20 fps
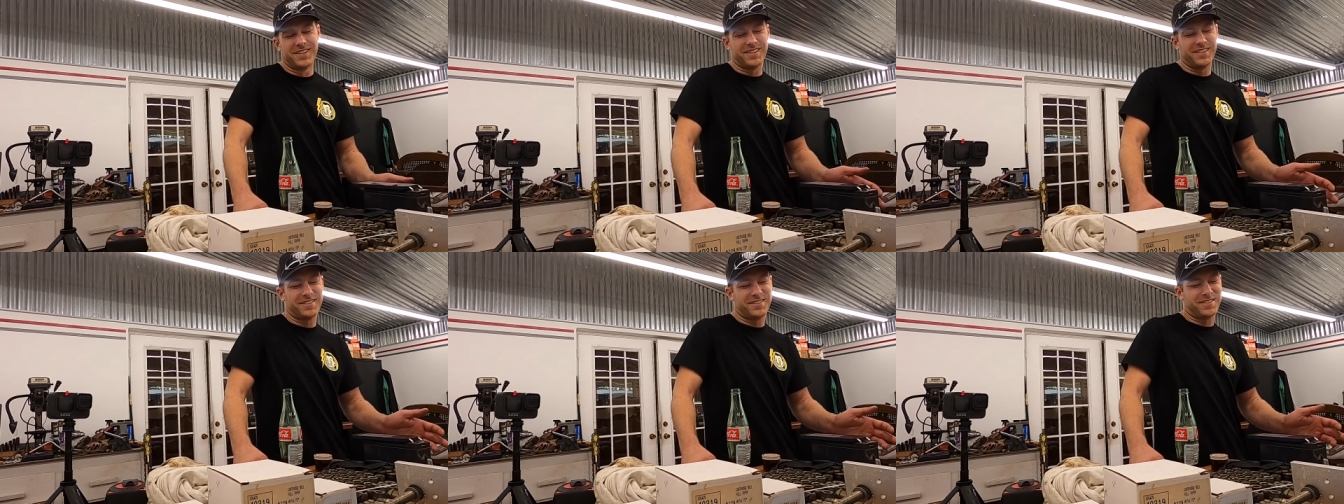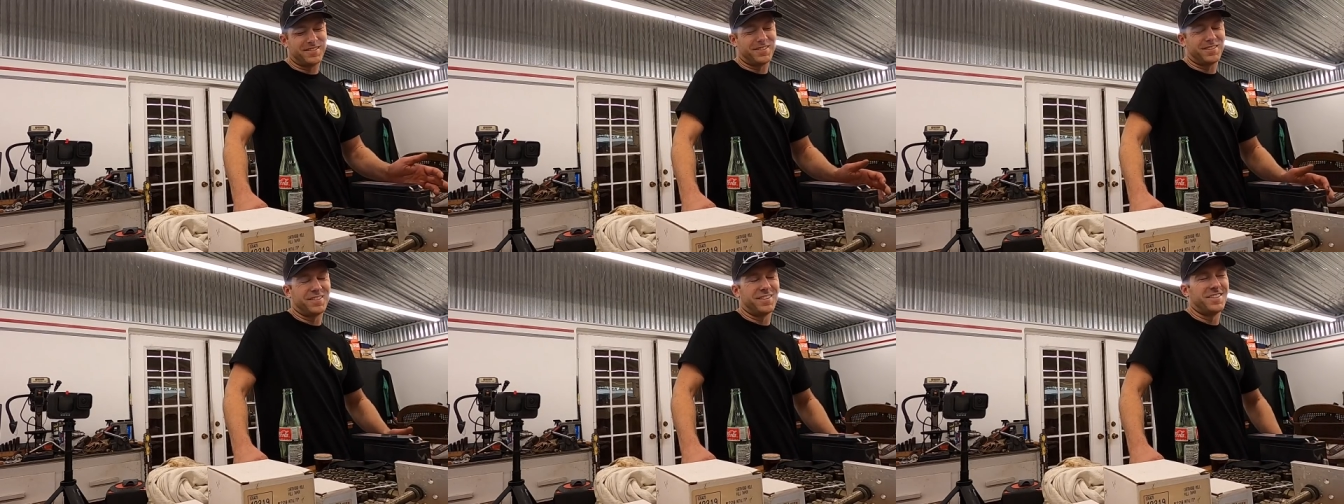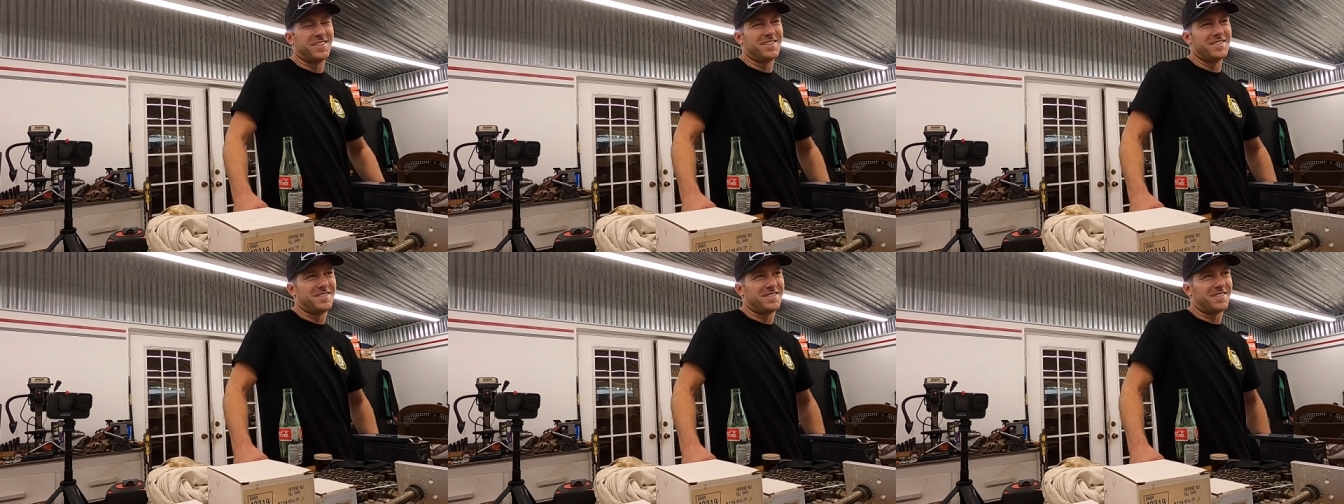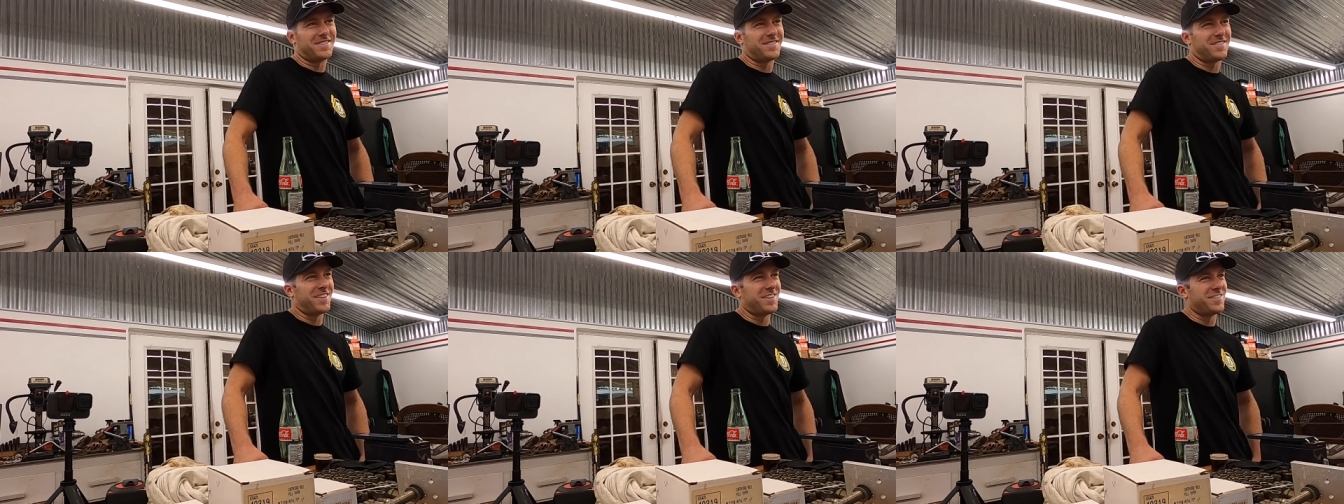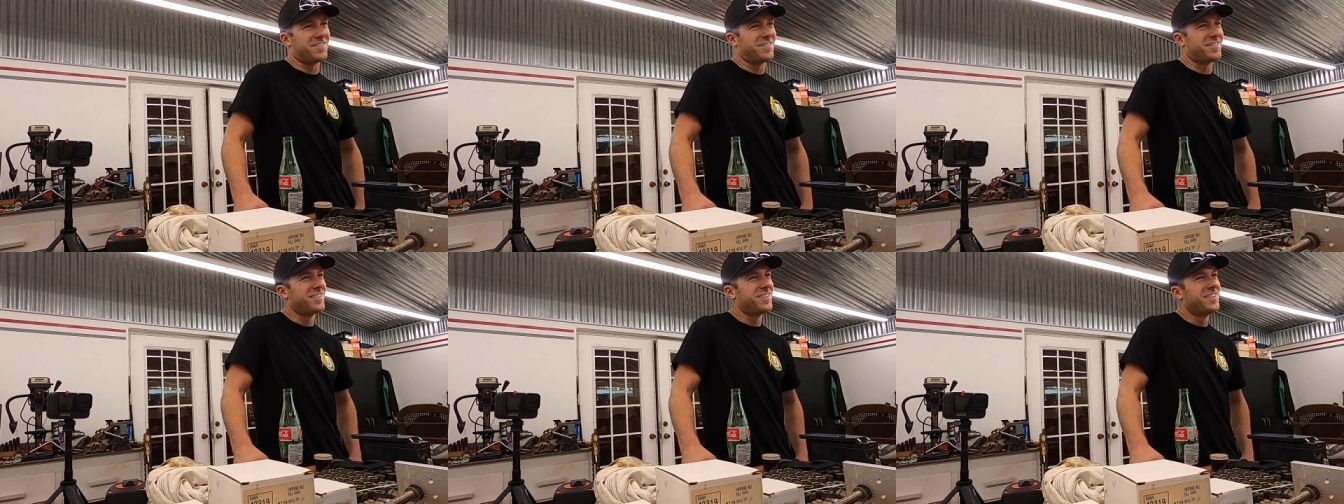it's, it is, is that a
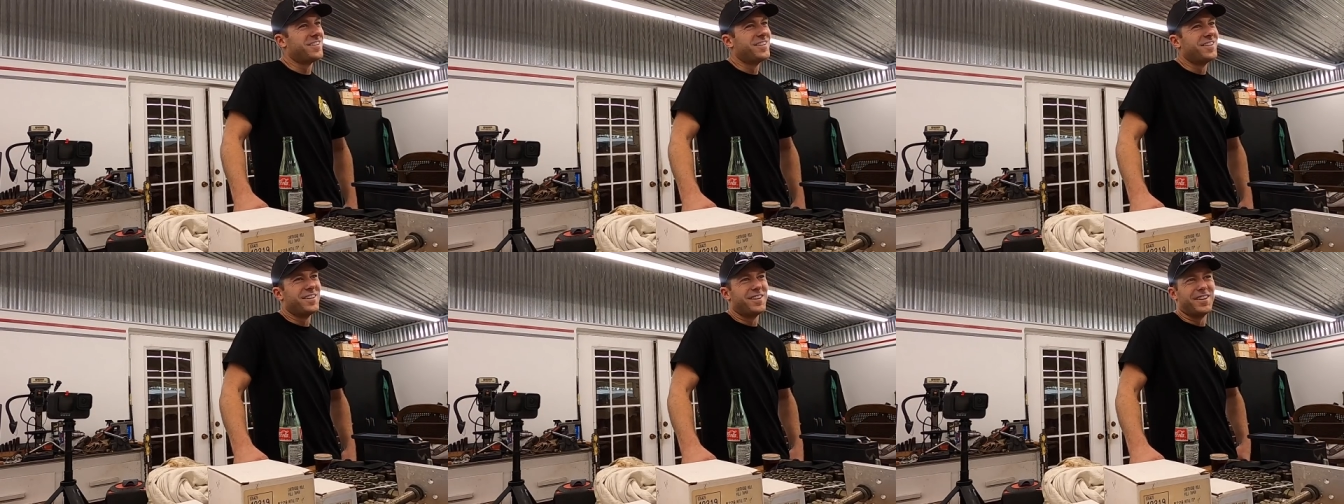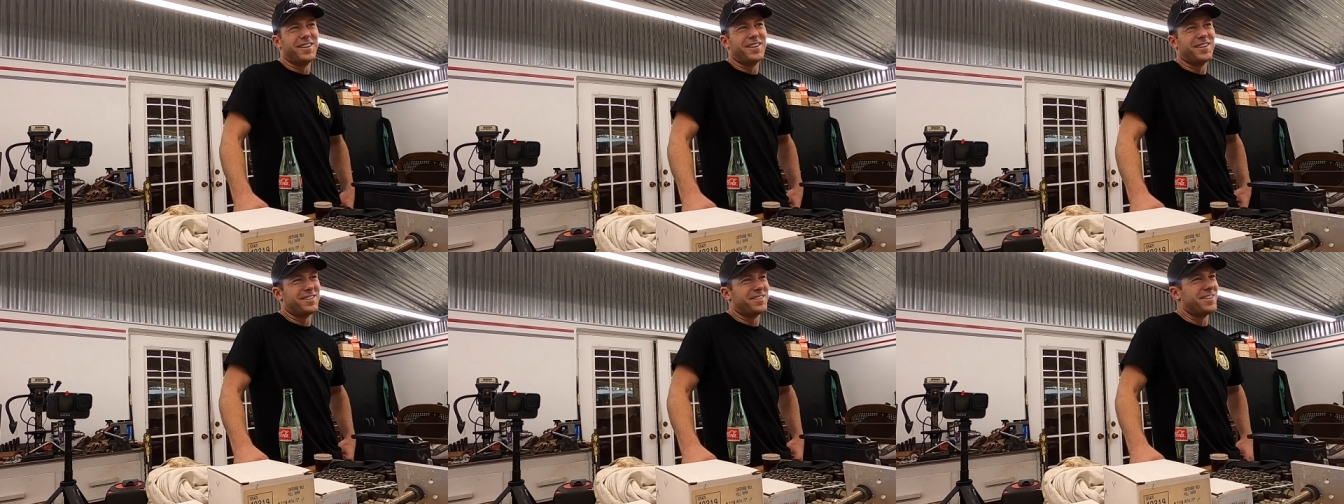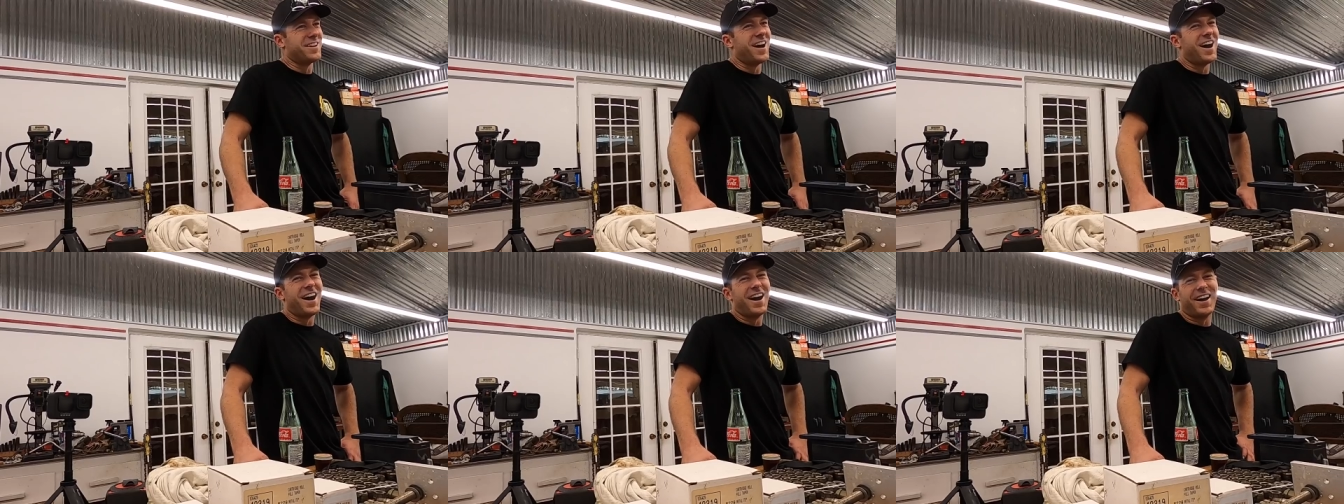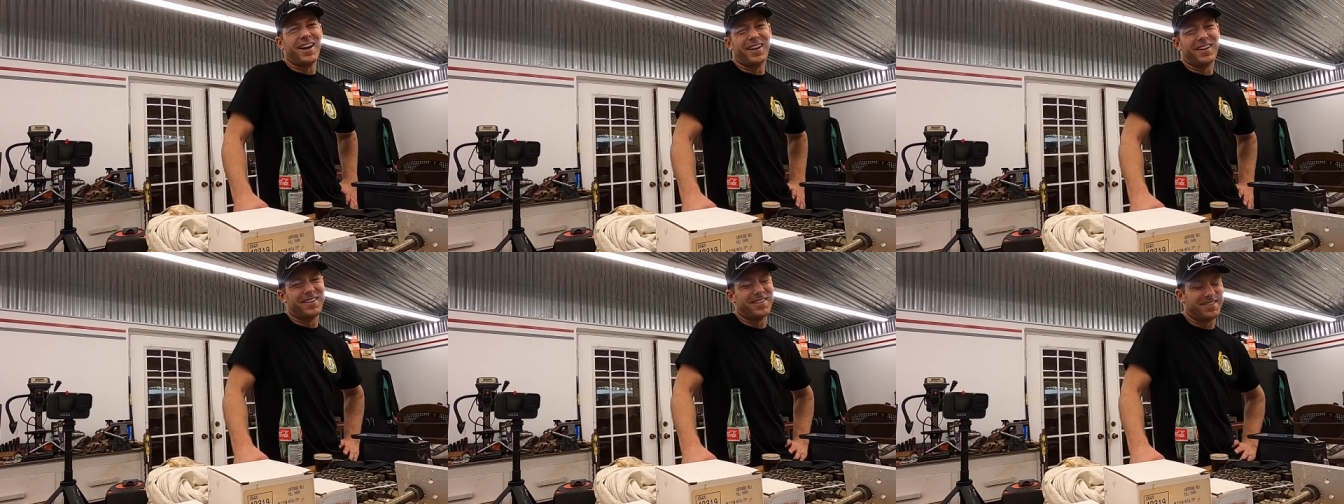realistic it, thing? Yeah. It is not.